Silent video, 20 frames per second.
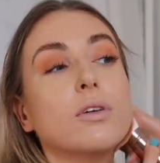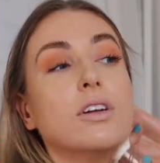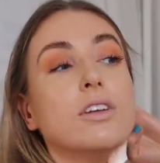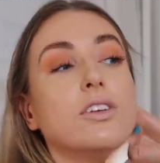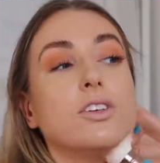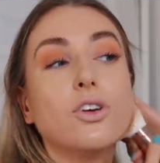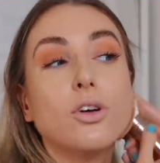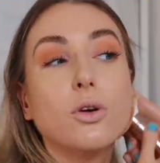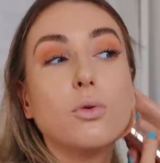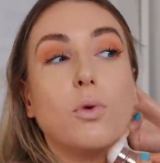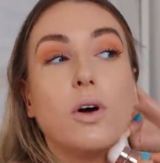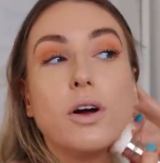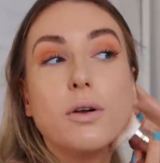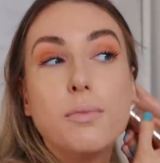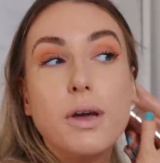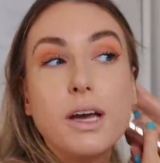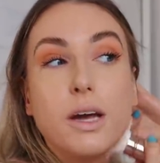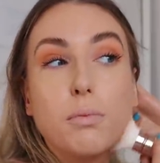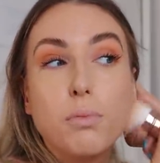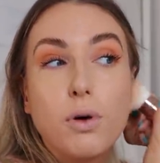What is your
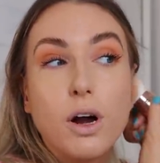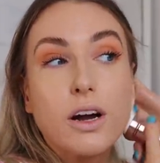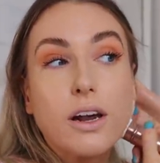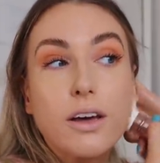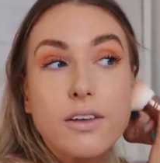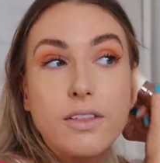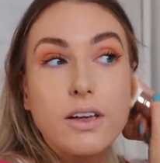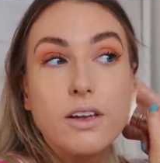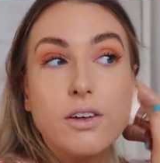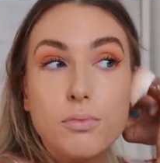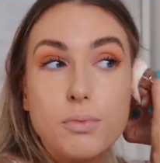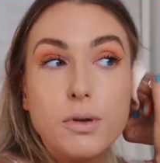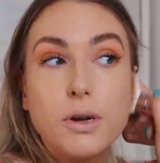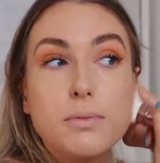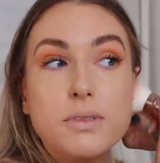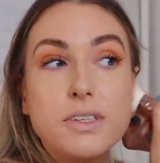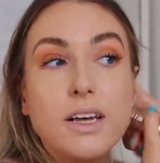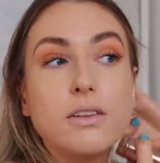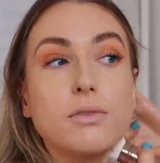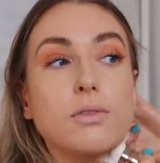one makeup product that you've been
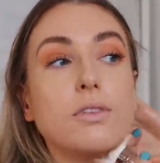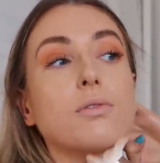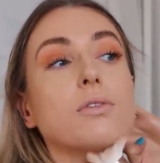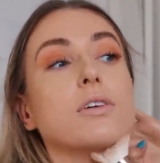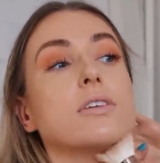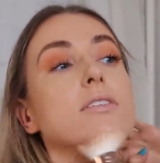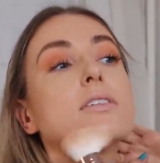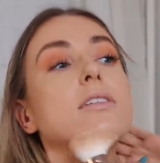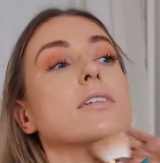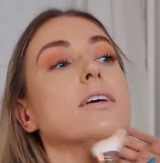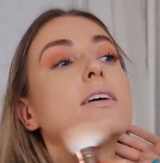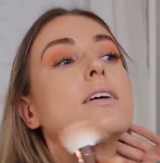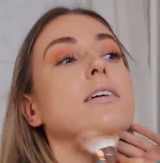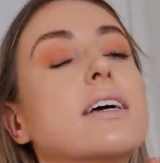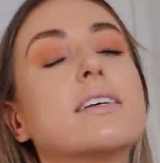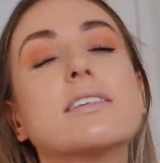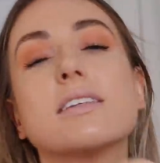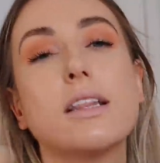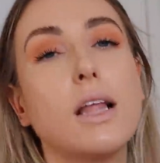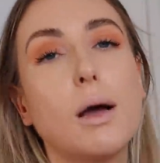obsessed with recently?
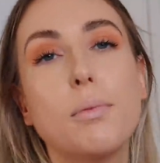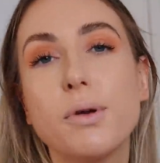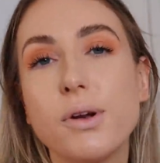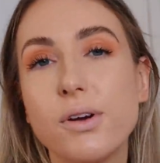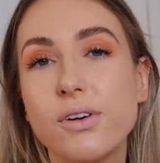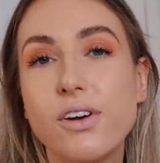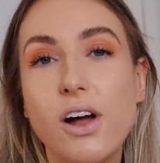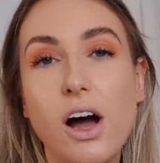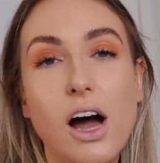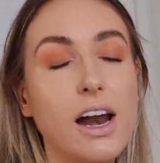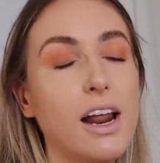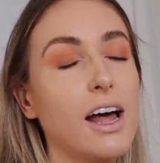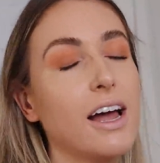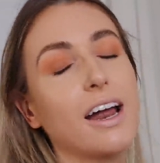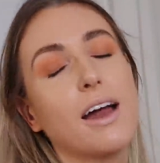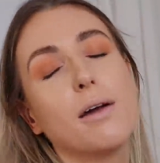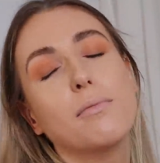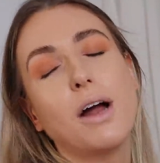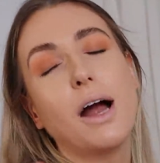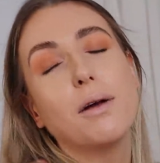Like celebrity or not,
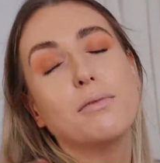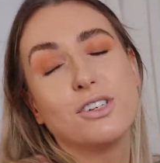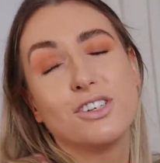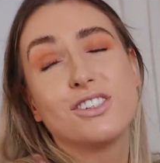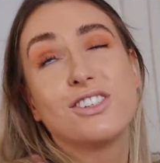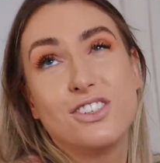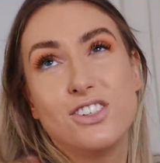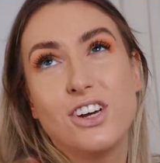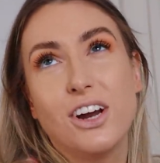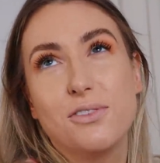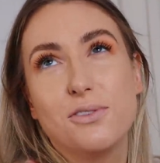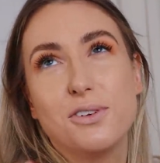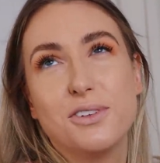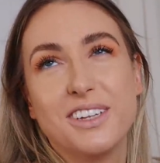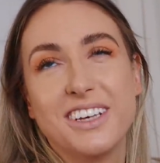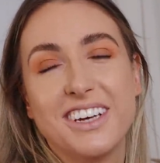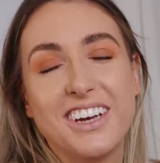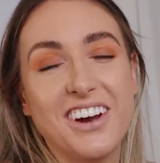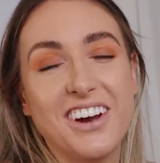I, I'm, I'm just genuinely